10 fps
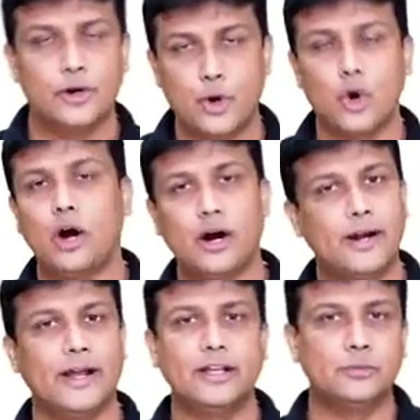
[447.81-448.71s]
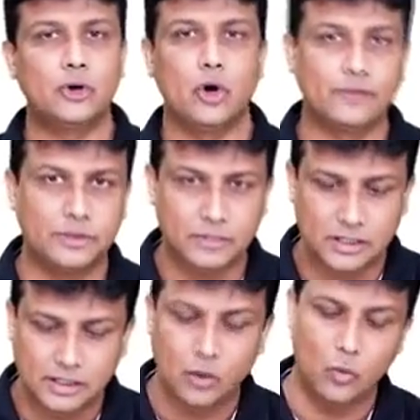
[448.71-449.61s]
Draw a diagram along with
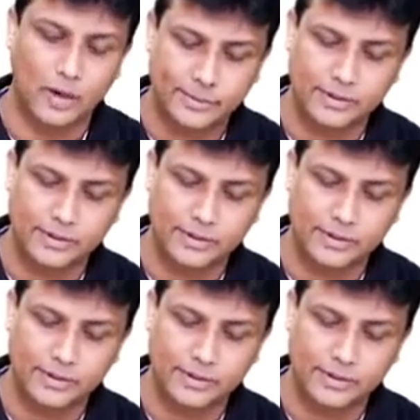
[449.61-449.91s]
me. Why?